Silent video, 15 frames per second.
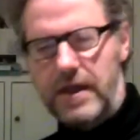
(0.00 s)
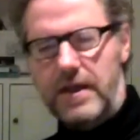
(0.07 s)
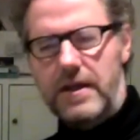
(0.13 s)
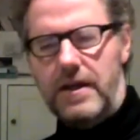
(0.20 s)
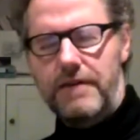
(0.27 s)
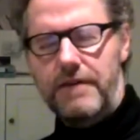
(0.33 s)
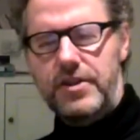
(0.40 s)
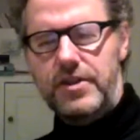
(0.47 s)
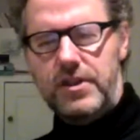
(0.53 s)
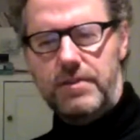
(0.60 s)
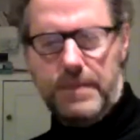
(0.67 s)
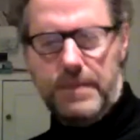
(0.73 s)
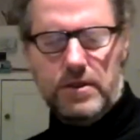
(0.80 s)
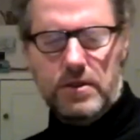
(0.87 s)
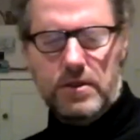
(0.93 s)
of the
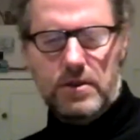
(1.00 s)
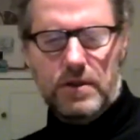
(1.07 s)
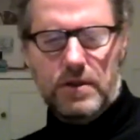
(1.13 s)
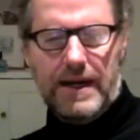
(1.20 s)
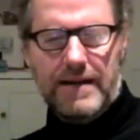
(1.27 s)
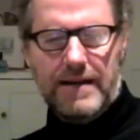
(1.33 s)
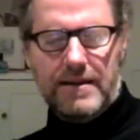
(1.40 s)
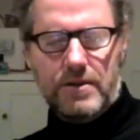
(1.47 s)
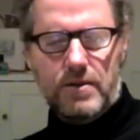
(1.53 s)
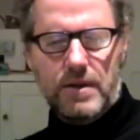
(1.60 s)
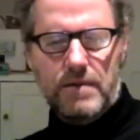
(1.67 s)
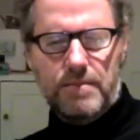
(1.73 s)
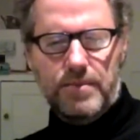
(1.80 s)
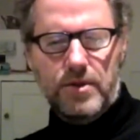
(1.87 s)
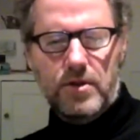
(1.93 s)
Shapiro
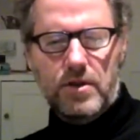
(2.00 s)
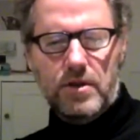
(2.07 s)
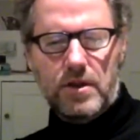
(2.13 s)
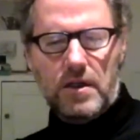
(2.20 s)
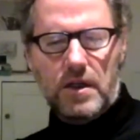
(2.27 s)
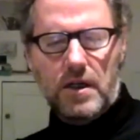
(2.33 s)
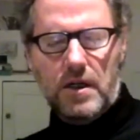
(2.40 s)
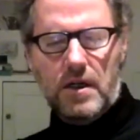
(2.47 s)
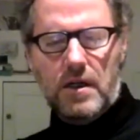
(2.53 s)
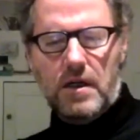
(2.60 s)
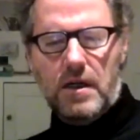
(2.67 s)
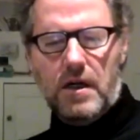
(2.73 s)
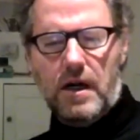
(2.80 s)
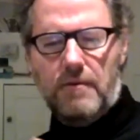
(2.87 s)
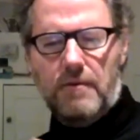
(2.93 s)
Hathaway book
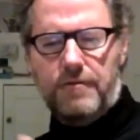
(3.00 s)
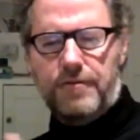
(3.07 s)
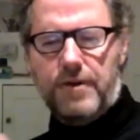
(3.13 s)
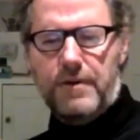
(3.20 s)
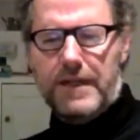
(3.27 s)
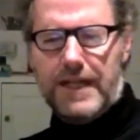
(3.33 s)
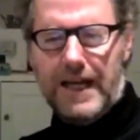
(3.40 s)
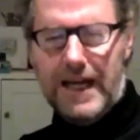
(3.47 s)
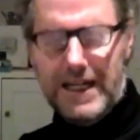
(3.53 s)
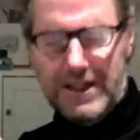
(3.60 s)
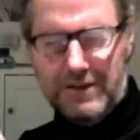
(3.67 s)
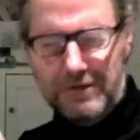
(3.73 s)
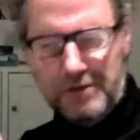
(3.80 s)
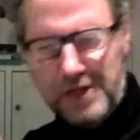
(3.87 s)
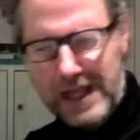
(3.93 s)
um, from a kind
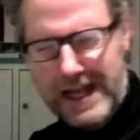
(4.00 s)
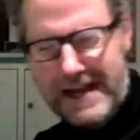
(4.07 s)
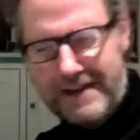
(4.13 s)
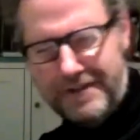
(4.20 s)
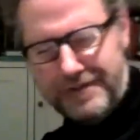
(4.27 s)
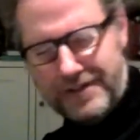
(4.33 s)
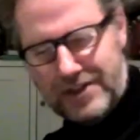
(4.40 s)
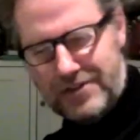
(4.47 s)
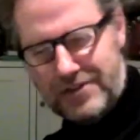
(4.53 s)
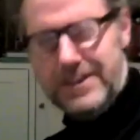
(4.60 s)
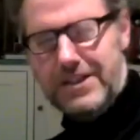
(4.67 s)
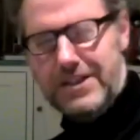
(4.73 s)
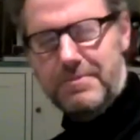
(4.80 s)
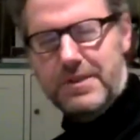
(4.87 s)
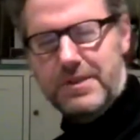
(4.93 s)
of left
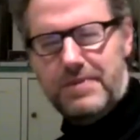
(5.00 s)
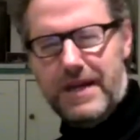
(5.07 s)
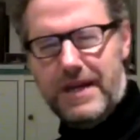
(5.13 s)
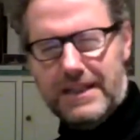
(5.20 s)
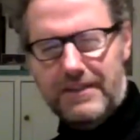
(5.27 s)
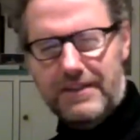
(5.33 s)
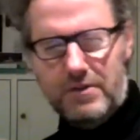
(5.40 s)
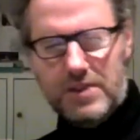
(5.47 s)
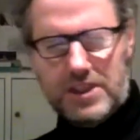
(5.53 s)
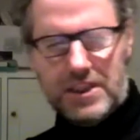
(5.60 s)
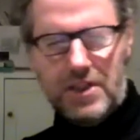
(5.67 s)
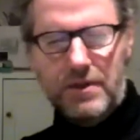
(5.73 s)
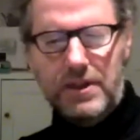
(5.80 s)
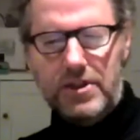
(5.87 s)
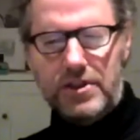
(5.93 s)
critical perspective. It was
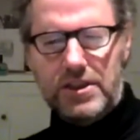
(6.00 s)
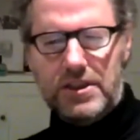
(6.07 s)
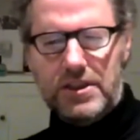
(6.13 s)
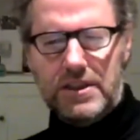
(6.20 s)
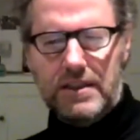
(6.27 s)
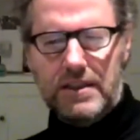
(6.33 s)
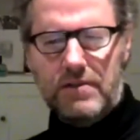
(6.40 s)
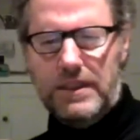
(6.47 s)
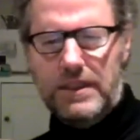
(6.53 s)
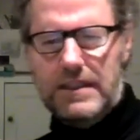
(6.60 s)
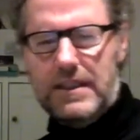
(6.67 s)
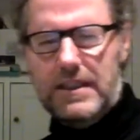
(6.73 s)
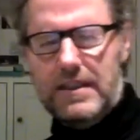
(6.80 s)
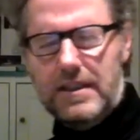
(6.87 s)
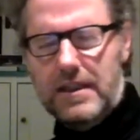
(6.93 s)
so interesting
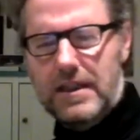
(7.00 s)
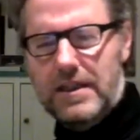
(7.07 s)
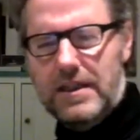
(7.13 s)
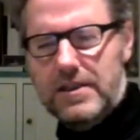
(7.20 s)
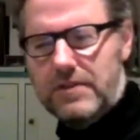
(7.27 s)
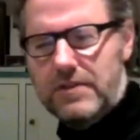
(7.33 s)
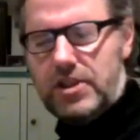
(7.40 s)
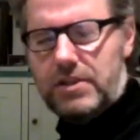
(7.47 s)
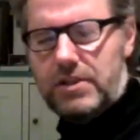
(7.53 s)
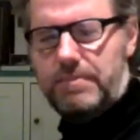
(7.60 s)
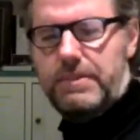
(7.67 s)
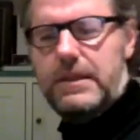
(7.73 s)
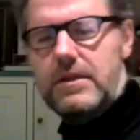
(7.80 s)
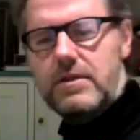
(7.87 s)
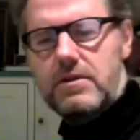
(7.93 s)
reading sort of
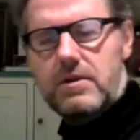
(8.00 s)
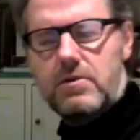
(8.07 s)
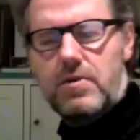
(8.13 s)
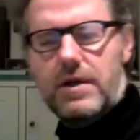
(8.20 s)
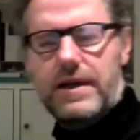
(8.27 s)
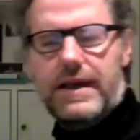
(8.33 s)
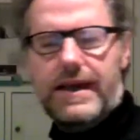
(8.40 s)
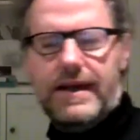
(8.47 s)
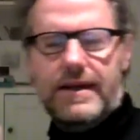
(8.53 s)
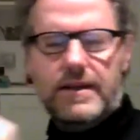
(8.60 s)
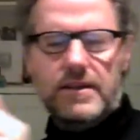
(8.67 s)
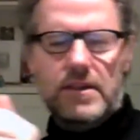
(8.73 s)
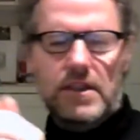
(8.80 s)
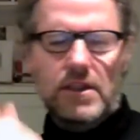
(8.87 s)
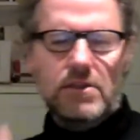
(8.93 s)
Shapiro on one
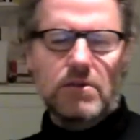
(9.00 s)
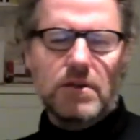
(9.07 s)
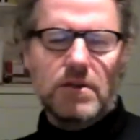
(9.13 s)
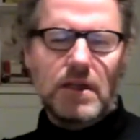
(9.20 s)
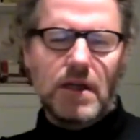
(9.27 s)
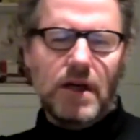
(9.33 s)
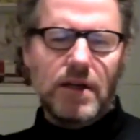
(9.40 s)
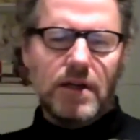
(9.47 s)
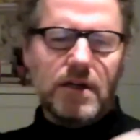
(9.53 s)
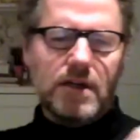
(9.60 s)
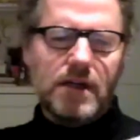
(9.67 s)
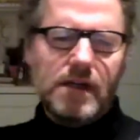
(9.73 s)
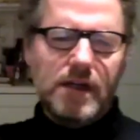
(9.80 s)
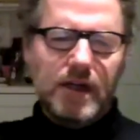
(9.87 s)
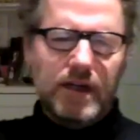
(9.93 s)
hand, you on the
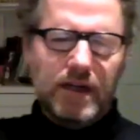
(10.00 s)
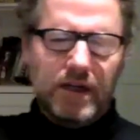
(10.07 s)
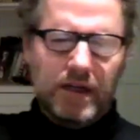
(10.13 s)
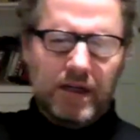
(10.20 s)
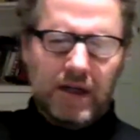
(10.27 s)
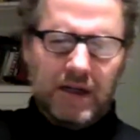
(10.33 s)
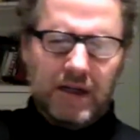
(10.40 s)
other, and